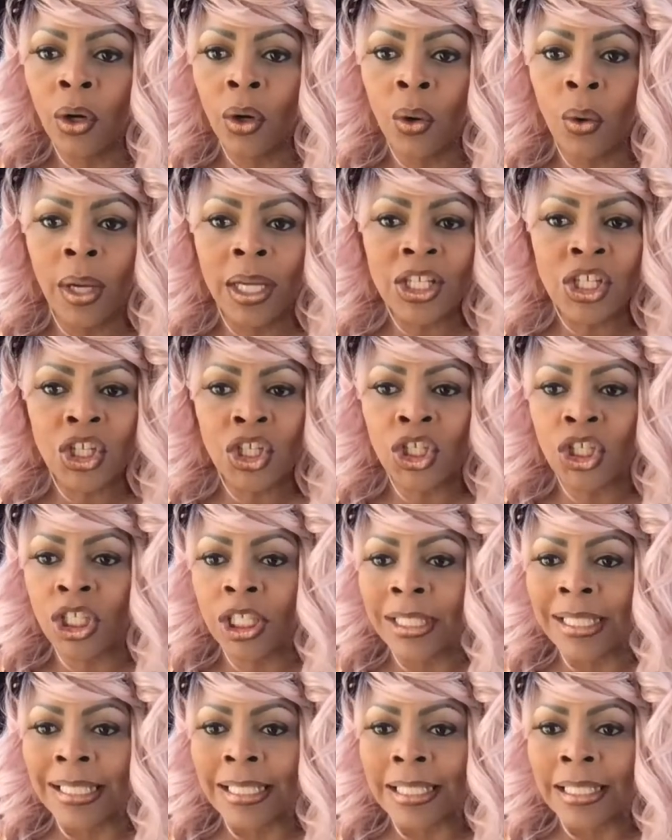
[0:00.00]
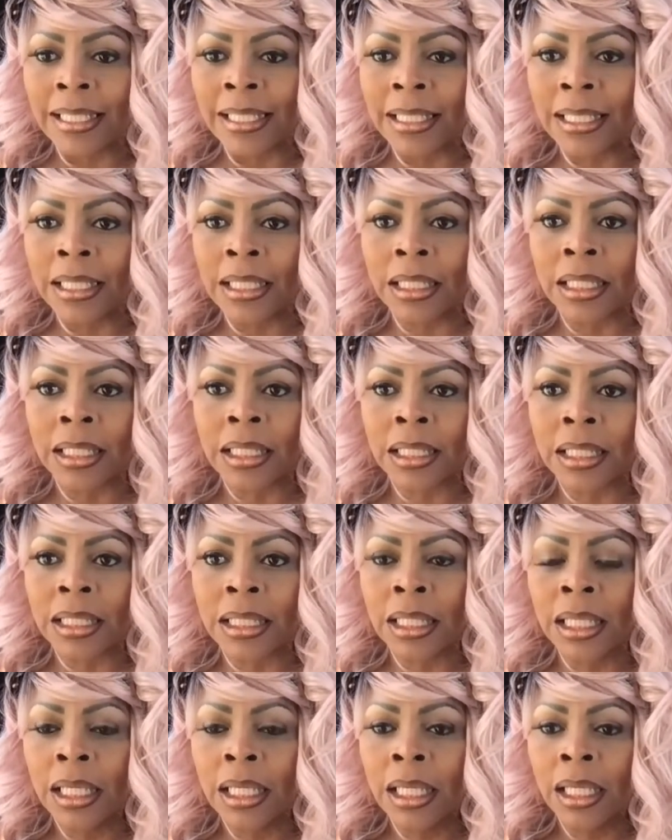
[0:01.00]
questions?
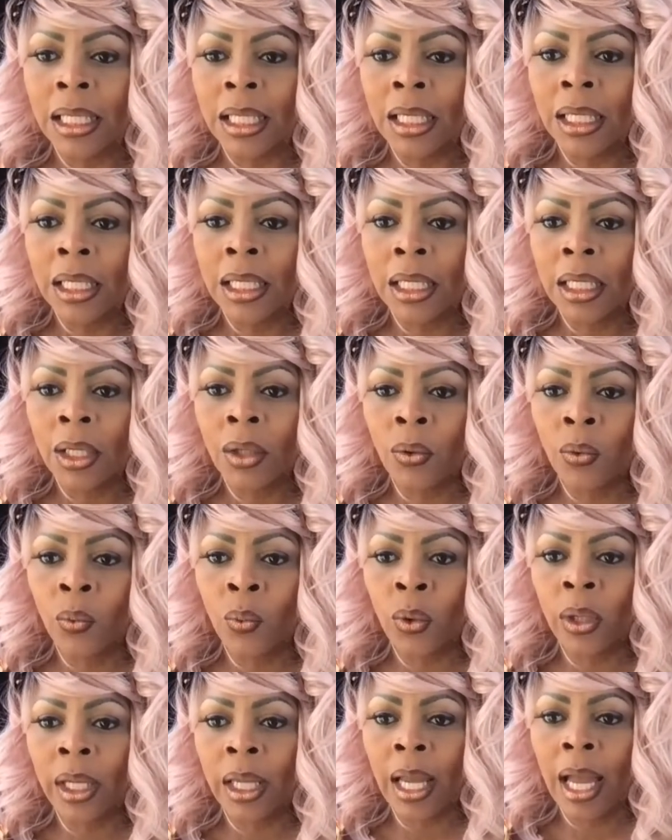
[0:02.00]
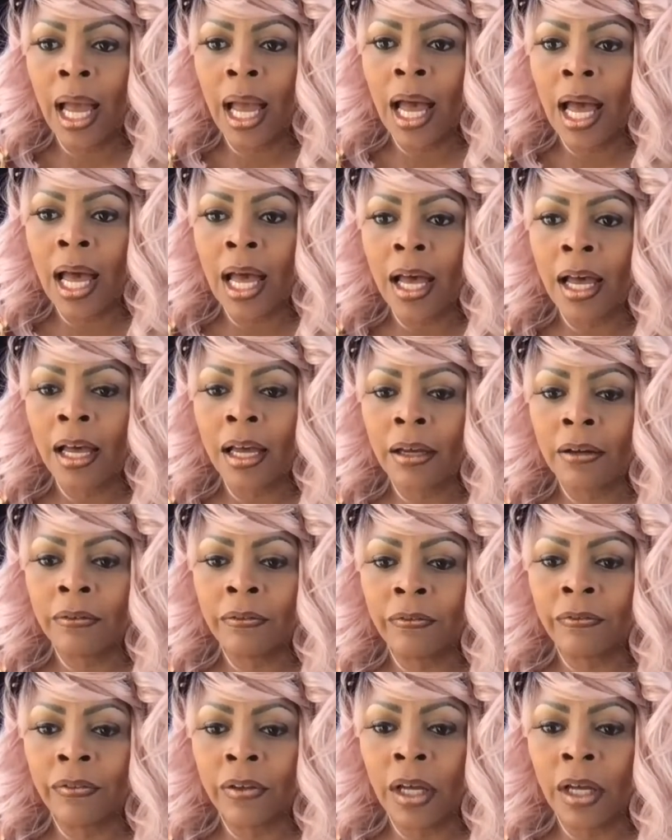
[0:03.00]
We have